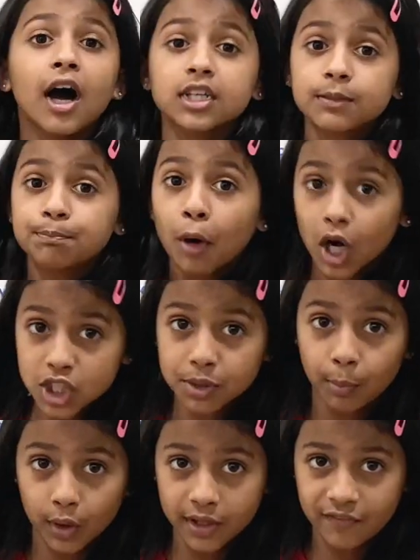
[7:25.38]
an
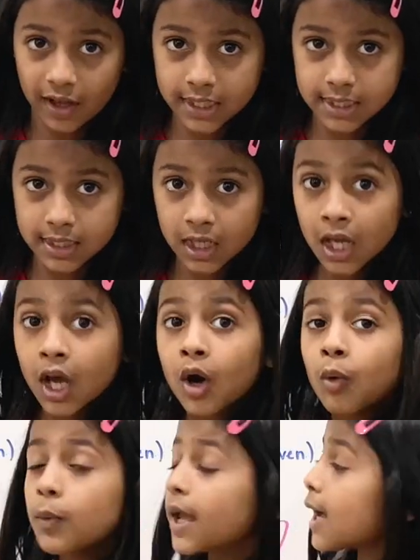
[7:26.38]
impossible event.
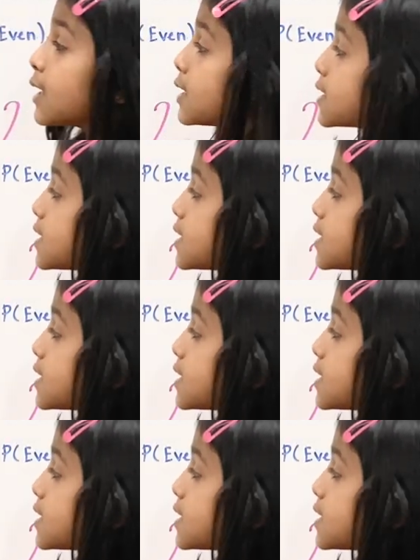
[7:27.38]
We had an